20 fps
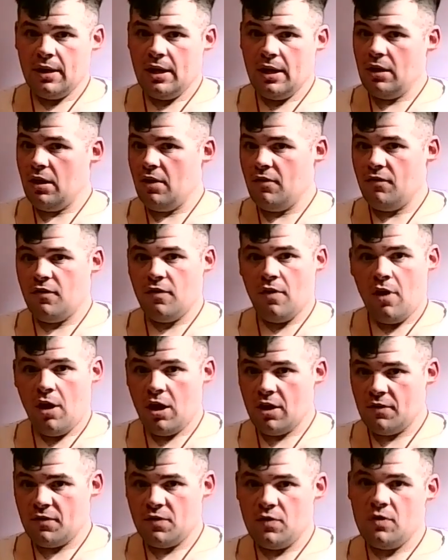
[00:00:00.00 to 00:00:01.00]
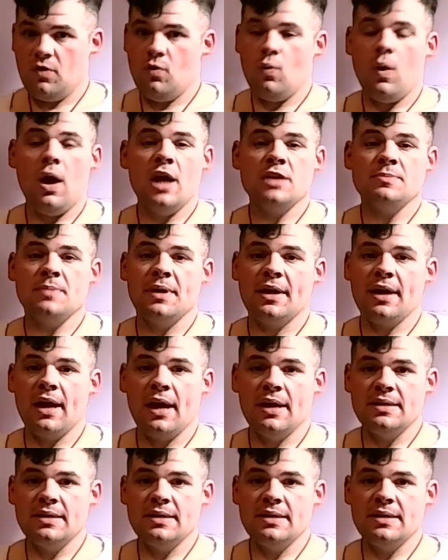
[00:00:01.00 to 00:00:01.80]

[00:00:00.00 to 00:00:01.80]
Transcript: and I love all of you that watch my